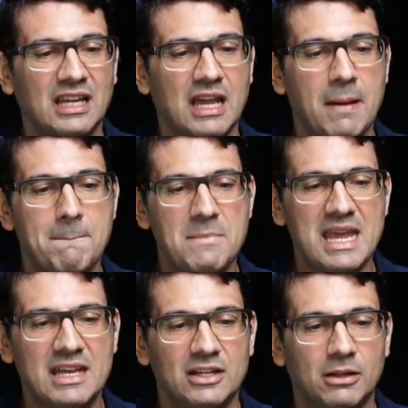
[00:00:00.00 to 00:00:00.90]

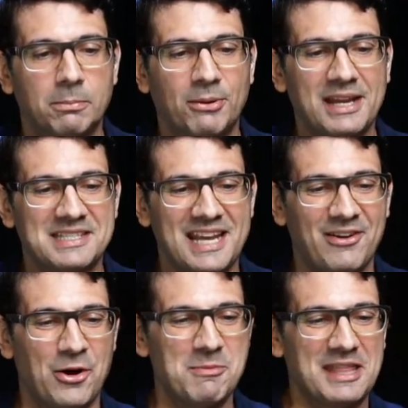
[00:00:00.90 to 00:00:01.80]
Kamale, break it
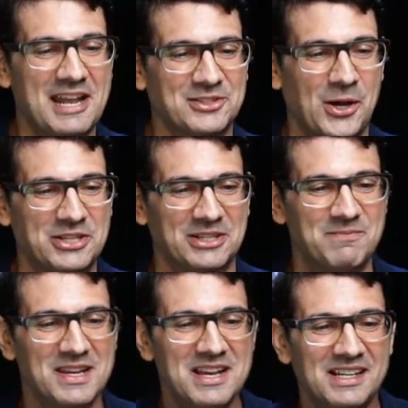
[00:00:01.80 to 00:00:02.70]
down, homie, that's awesome.